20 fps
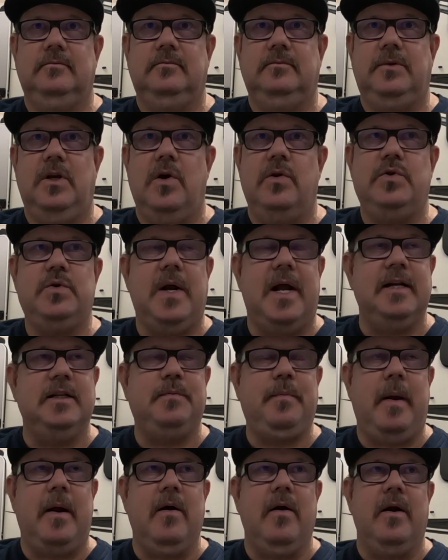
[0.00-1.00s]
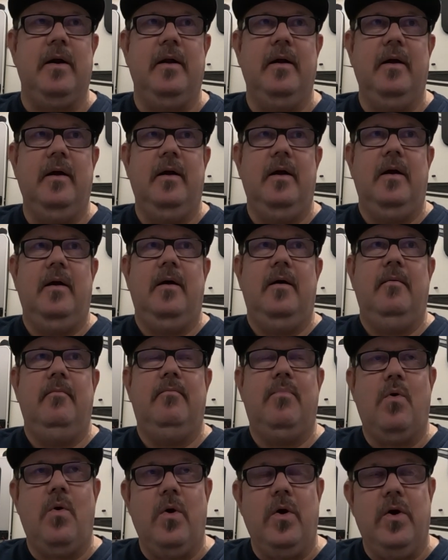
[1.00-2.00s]
No transparent
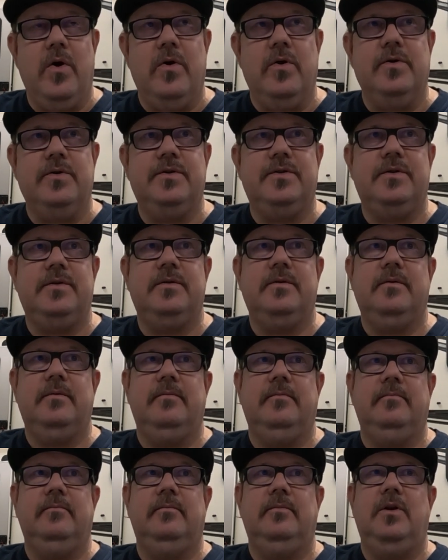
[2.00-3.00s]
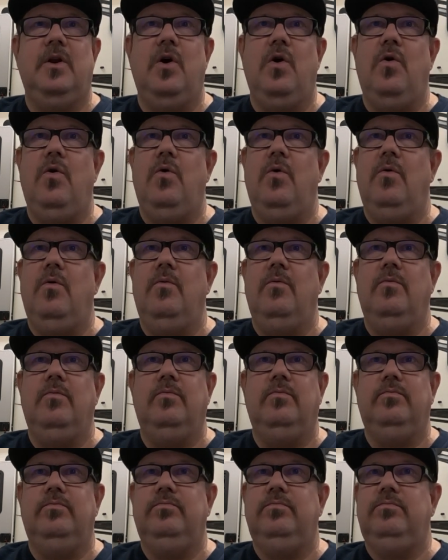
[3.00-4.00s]
borders, they
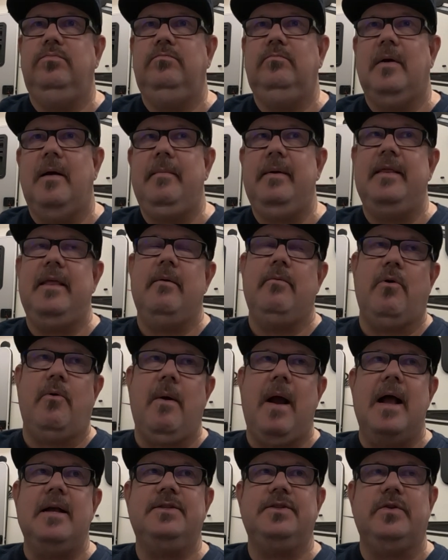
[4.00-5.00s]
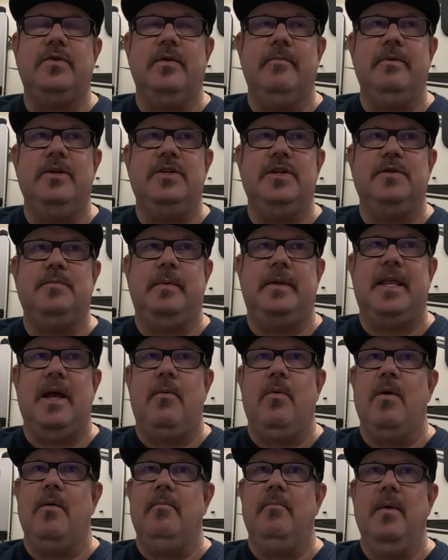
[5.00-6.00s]
were raster images, but they
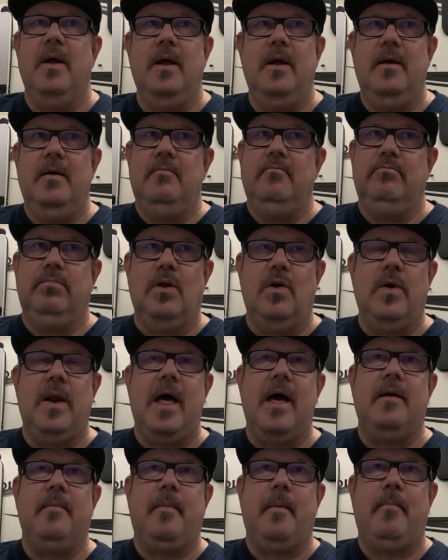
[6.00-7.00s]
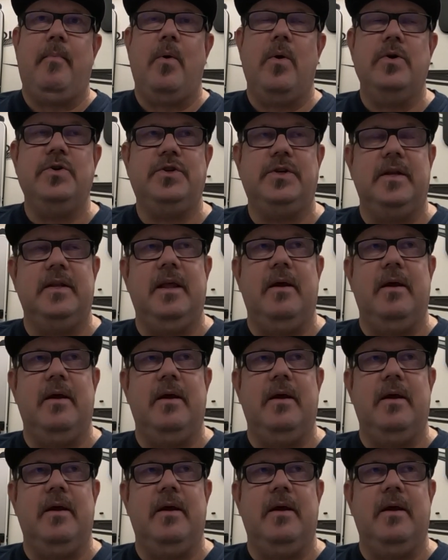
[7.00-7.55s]
weren't blown out of proportion.